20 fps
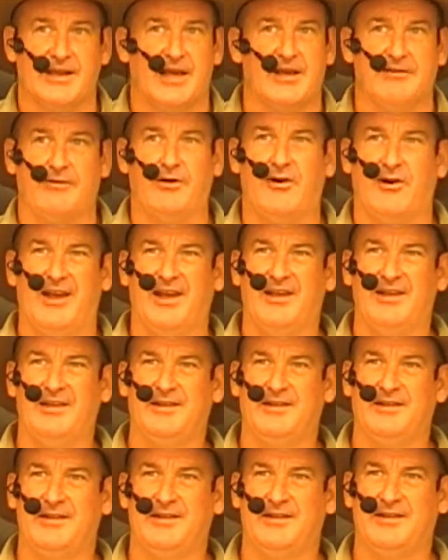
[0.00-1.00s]
no fire.
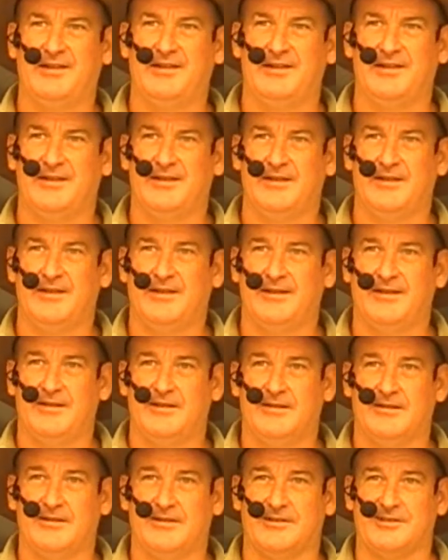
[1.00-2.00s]

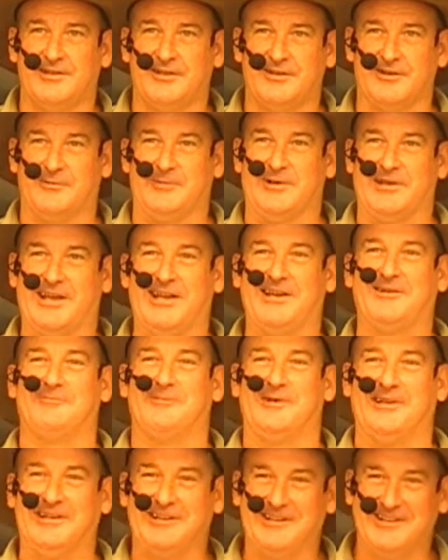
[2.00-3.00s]
I said, you are
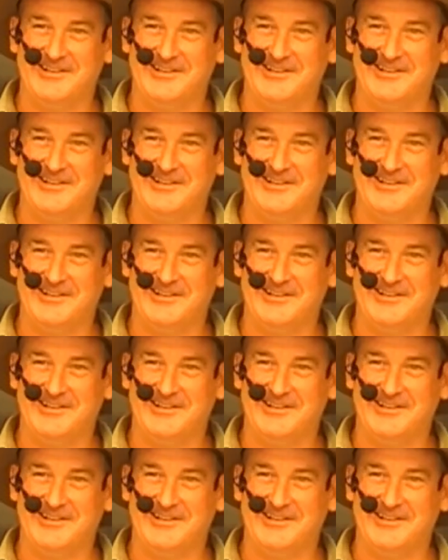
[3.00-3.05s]
kidding me.